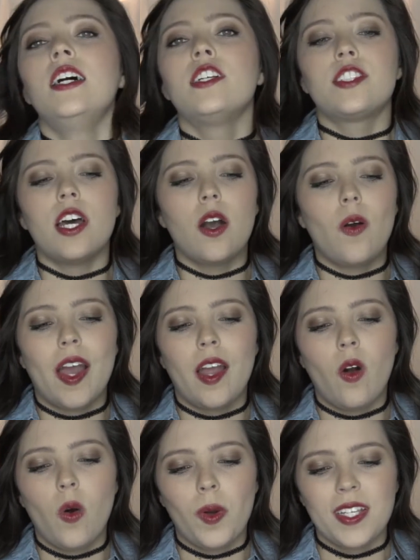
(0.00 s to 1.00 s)
So I
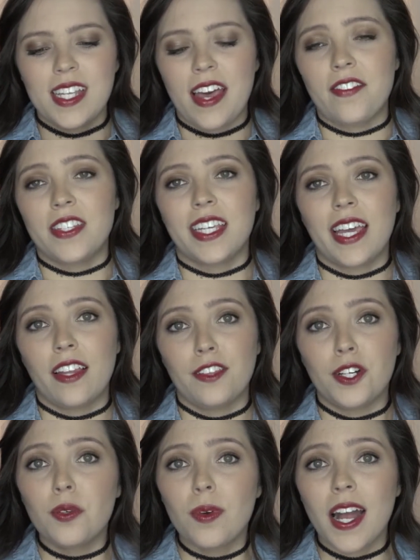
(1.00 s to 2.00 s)
always have to get
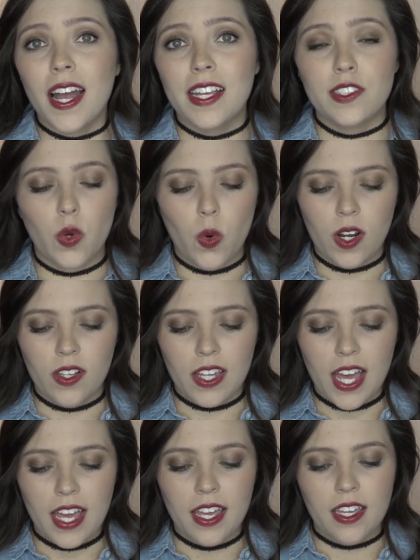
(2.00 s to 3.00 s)
low rise or
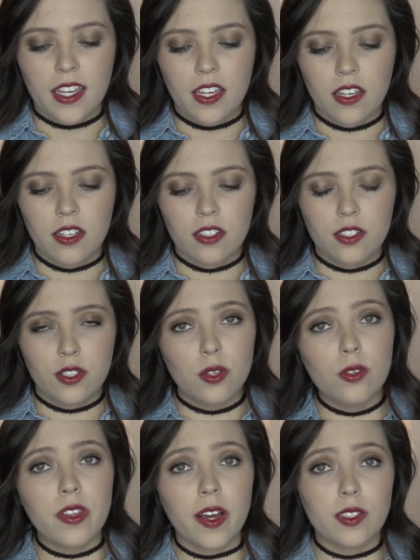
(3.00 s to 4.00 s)
like
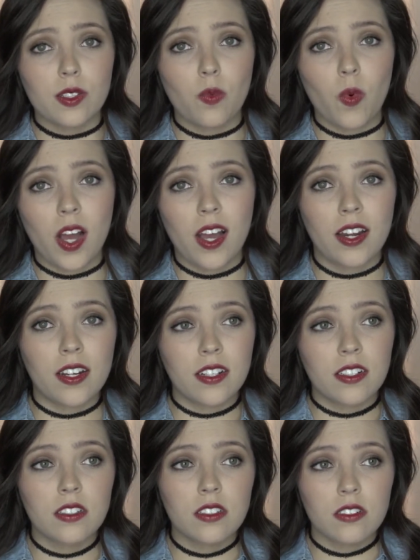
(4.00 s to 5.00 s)

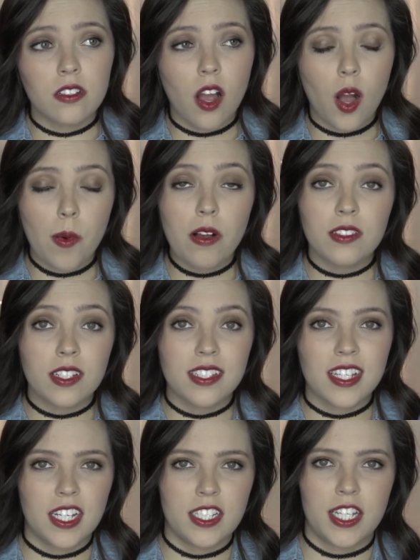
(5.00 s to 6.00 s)
2001 almost
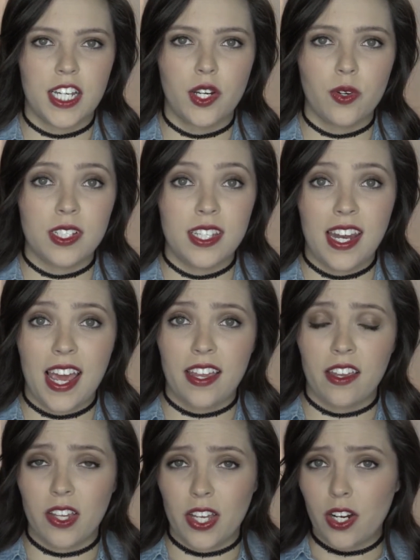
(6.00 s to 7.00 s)
disgusting Christina
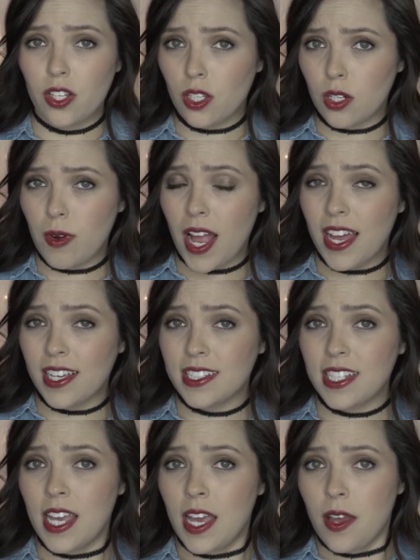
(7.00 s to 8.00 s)
Aguilera low
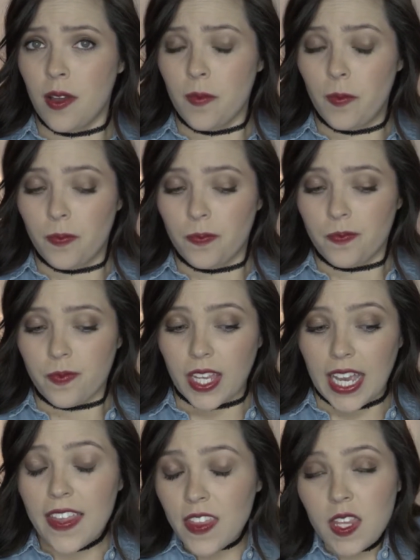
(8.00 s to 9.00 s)
rise.
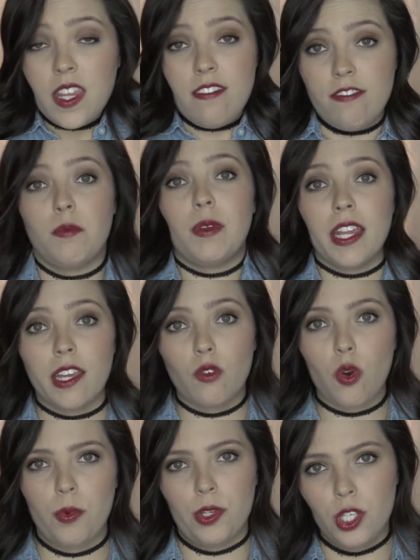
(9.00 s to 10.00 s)
And then they fit me like
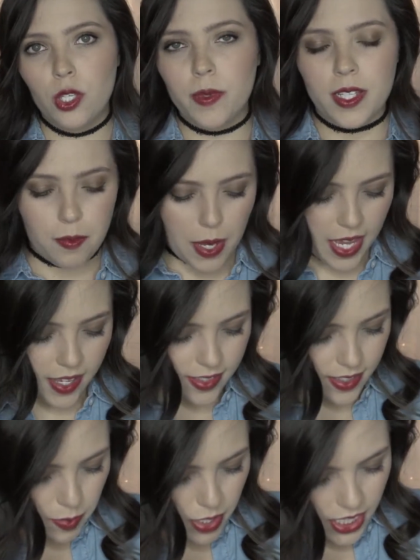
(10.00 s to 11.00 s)
normal human
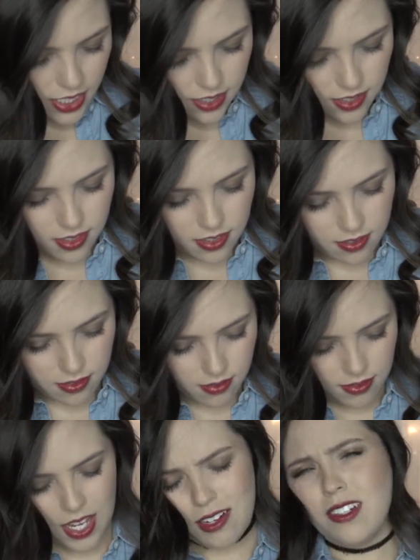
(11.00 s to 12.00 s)
pants because,
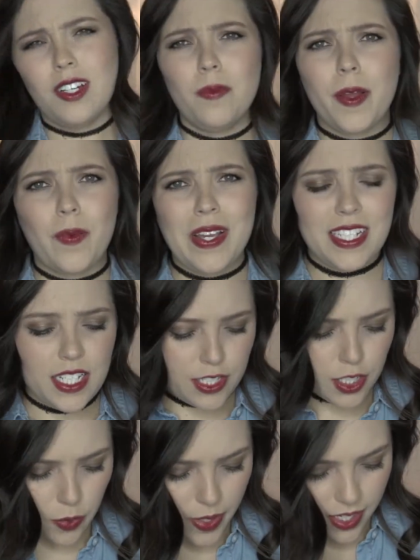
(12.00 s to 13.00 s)
I don't know, my waist is
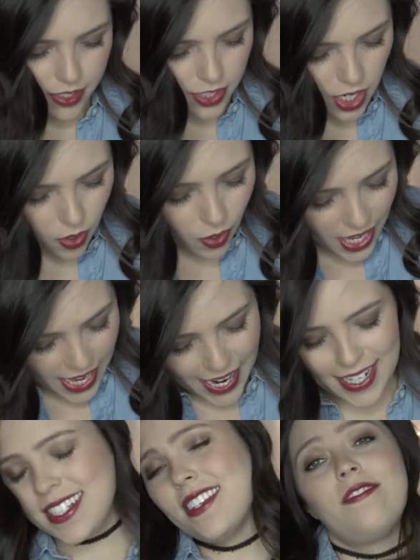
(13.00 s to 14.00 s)
so weird. So
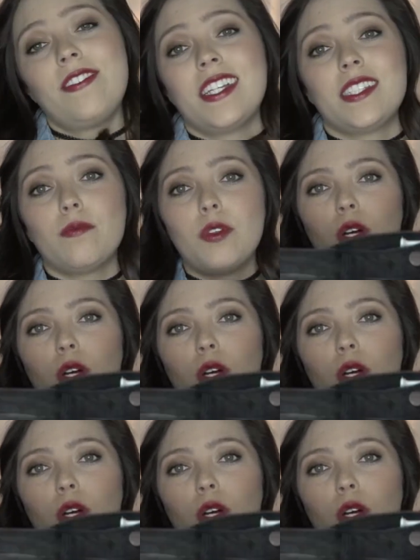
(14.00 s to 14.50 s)
I did find some